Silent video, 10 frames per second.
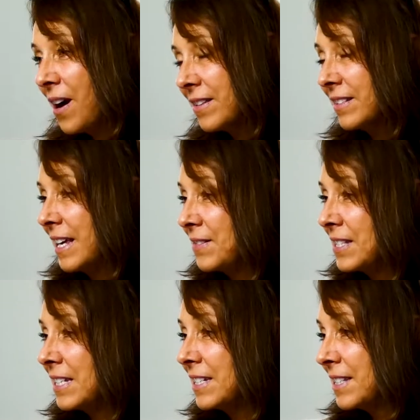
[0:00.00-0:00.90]
all the life
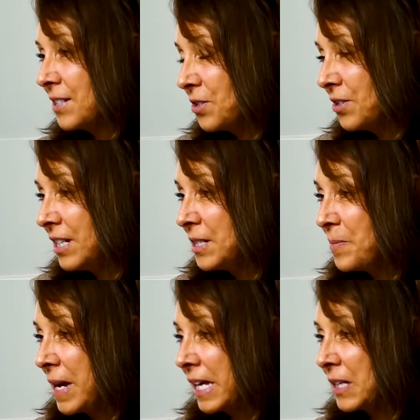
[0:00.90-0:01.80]
skills that you need to
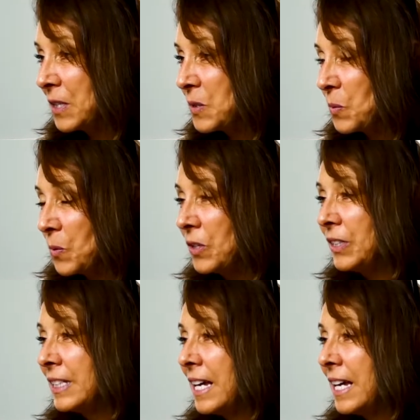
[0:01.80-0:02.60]
make it in this world.